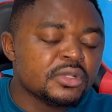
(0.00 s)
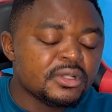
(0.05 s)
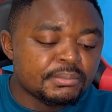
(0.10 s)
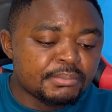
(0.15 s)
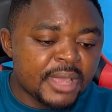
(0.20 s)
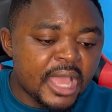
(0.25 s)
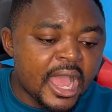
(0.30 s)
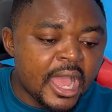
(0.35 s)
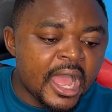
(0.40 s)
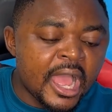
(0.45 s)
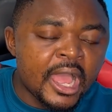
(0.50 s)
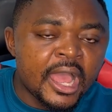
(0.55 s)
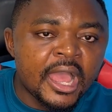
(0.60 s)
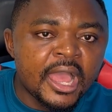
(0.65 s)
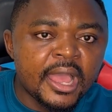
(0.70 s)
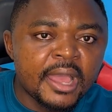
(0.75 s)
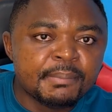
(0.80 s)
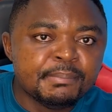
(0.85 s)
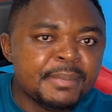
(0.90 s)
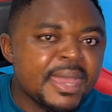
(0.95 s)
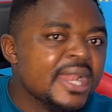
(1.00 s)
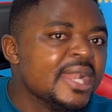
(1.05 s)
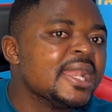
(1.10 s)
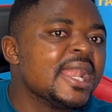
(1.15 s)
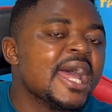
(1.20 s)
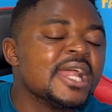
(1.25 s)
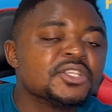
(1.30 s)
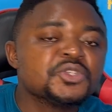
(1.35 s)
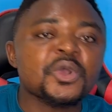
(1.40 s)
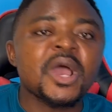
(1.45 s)

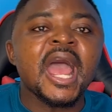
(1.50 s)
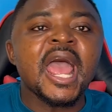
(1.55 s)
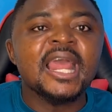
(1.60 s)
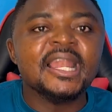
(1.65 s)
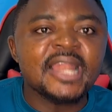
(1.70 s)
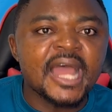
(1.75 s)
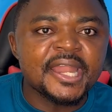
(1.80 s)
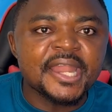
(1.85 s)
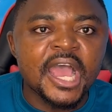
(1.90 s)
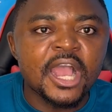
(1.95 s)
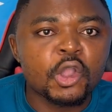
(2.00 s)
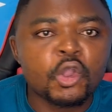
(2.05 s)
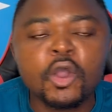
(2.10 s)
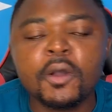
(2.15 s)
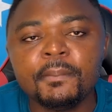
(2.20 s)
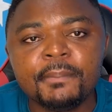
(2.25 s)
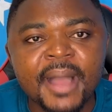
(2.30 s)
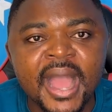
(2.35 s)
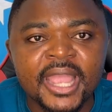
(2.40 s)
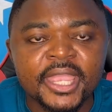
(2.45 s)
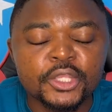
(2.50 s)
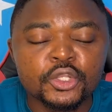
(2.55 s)
mainland to island and come back,